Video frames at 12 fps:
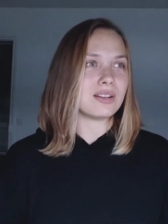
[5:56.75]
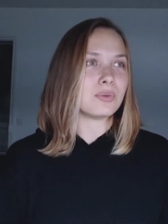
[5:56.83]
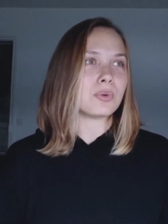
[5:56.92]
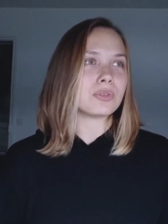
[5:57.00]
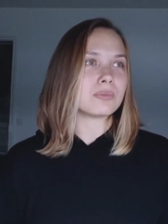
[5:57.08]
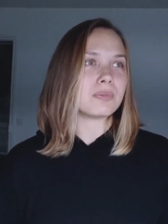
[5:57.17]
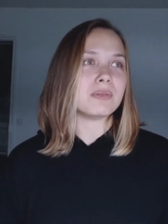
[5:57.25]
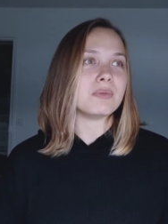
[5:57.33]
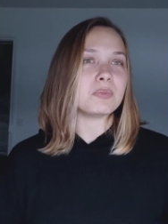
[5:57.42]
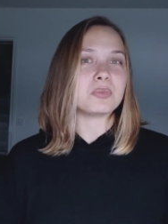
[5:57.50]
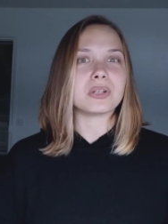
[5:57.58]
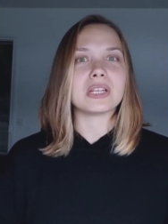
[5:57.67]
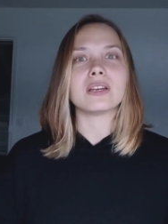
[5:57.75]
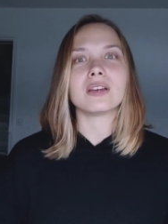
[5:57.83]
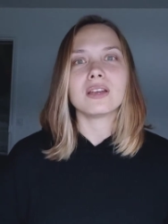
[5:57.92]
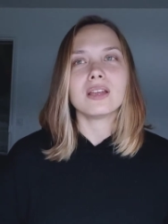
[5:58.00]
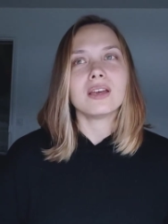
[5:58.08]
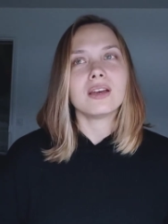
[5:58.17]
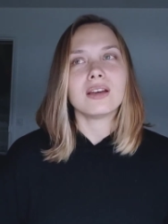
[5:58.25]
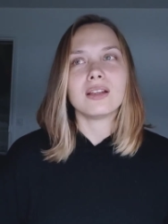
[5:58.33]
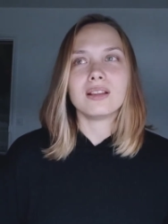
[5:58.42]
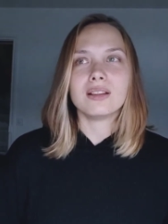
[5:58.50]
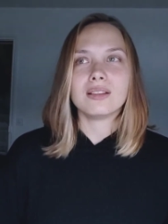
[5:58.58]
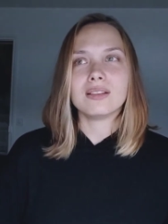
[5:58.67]
won't maybe bring
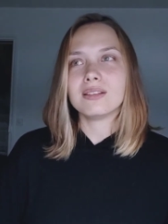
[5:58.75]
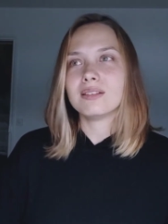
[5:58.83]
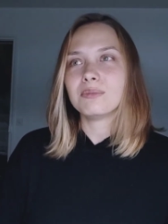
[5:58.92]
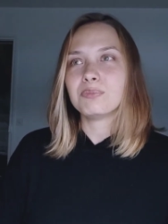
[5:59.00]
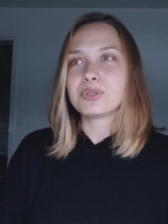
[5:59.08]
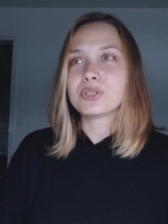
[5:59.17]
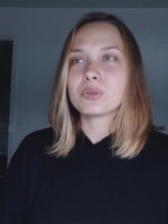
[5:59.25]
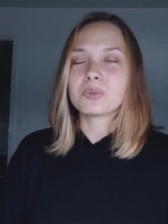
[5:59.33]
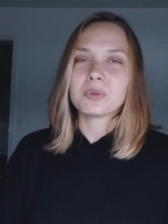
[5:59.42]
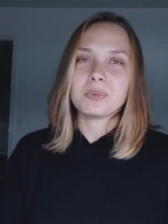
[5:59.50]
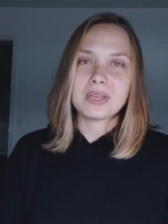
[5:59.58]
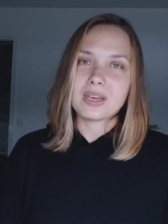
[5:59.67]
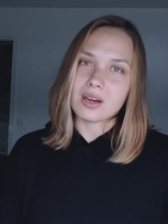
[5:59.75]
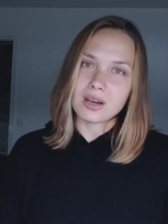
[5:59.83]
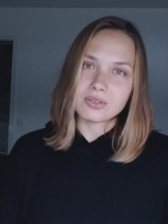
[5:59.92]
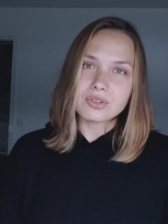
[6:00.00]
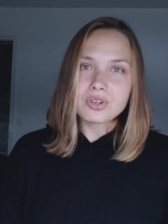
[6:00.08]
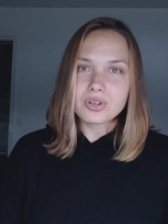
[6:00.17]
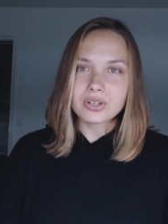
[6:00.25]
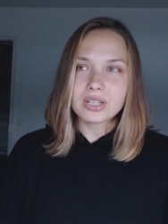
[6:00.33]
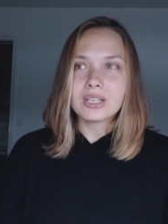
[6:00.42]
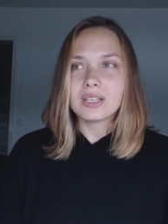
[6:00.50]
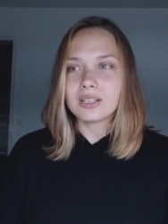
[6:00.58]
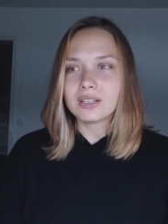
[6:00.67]
super big
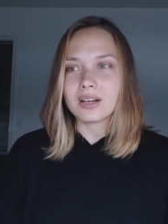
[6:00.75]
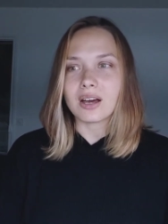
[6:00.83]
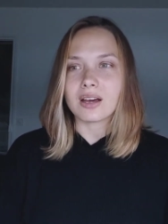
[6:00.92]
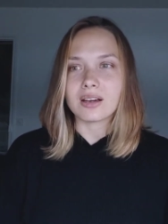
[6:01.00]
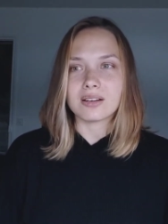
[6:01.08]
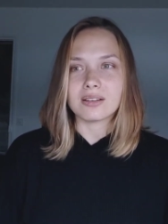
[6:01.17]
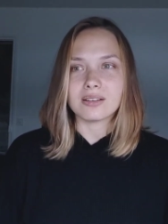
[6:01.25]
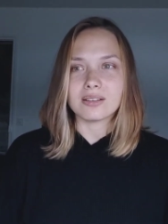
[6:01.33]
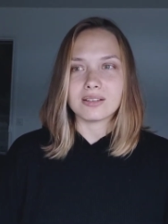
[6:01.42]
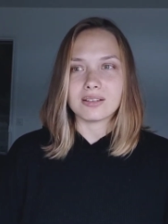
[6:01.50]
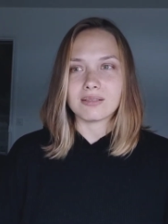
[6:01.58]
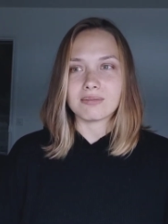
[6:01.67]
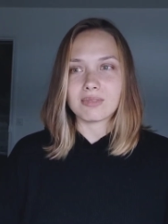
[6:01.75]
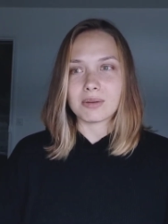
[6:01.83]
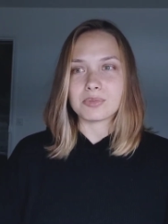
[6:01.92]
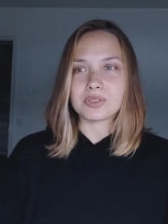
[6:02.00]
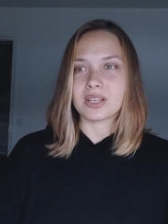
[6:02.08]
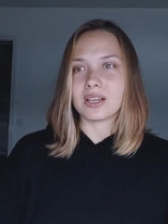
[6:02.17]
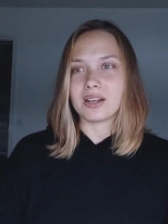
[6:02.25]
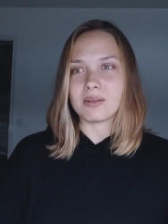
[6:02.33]
auditory i i'm saying